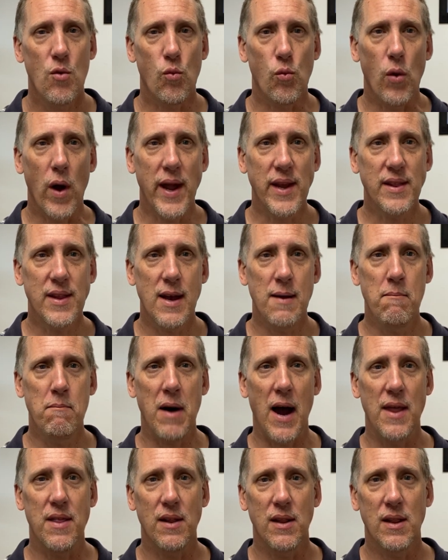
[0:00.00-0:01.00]
Rank them
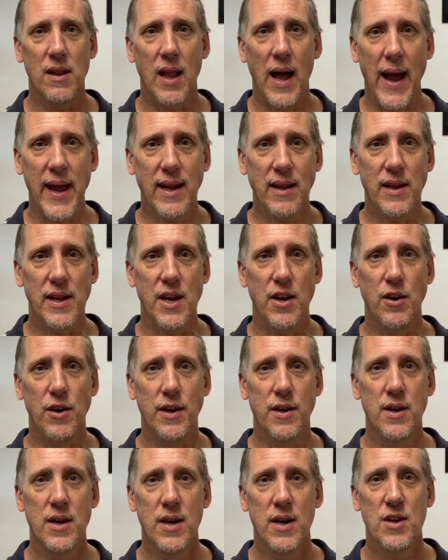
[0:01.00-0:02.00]
by the
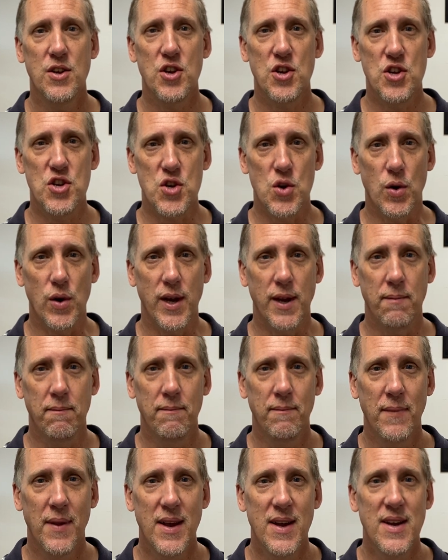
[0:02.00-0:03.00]
likelihood to join.
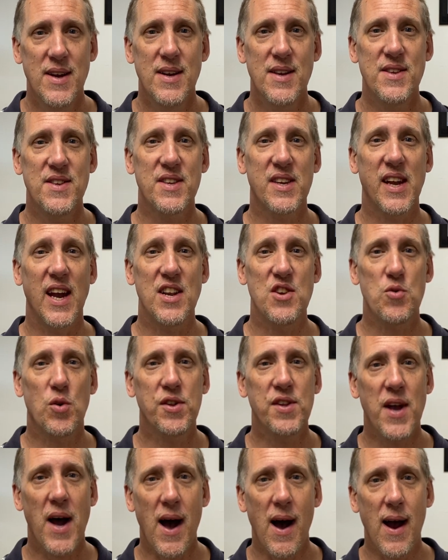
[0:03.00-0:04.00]
Schedule
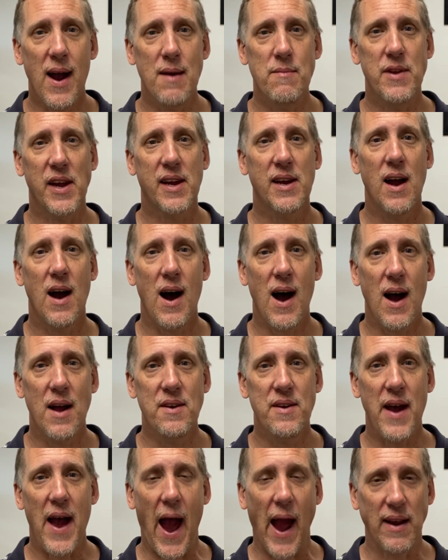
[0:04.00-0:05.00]
time to
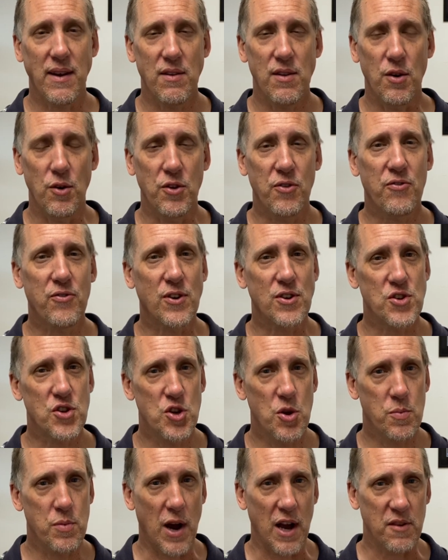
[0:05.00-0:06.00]
contact those first
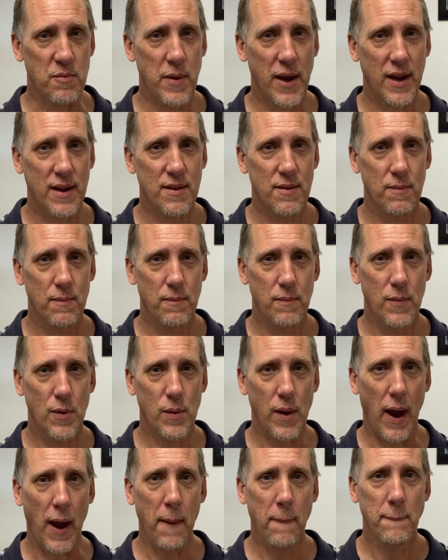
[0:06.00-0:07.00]
2 prospects,
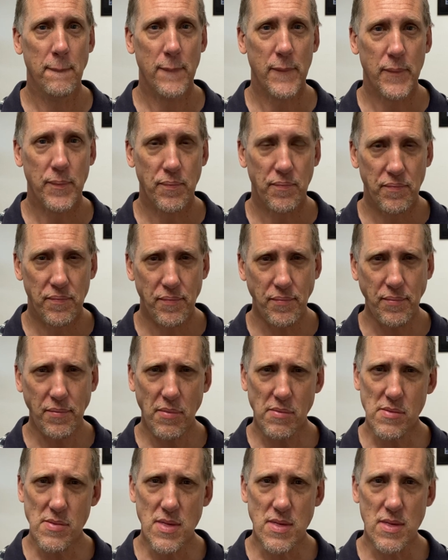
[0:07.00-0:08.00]
okay?
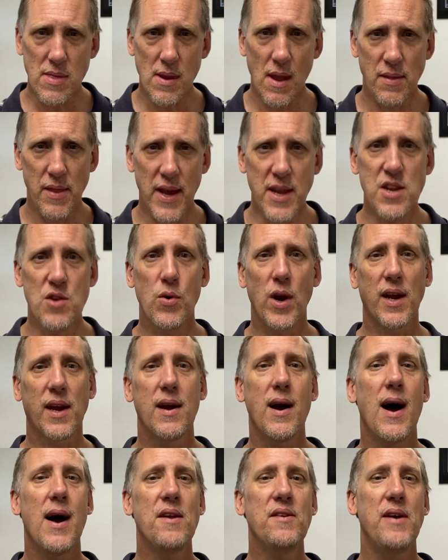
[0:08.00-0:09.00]
Then you want to
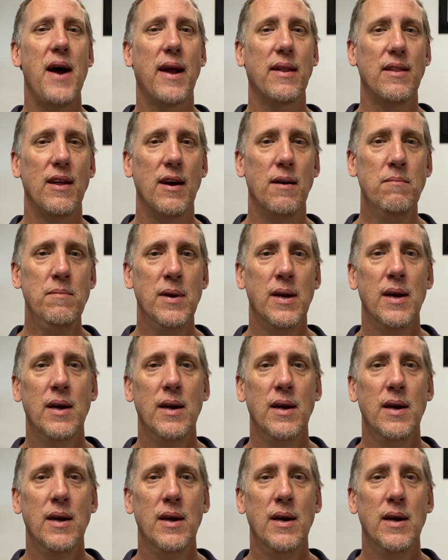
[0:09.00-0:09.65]
contact them